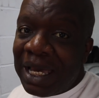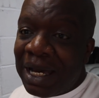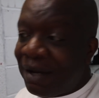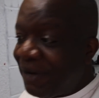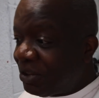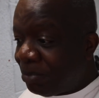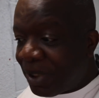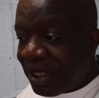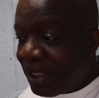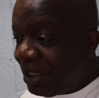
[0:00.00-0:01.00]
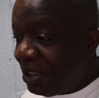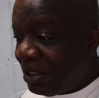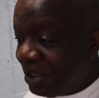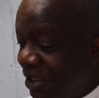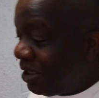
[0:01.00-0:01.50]
I've had to buy
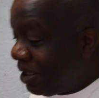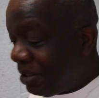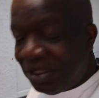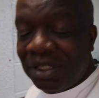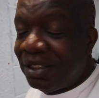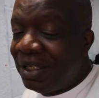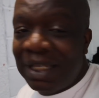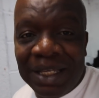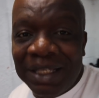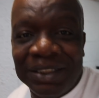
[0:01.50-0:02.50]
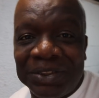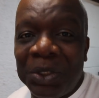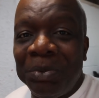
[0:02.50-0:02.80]
so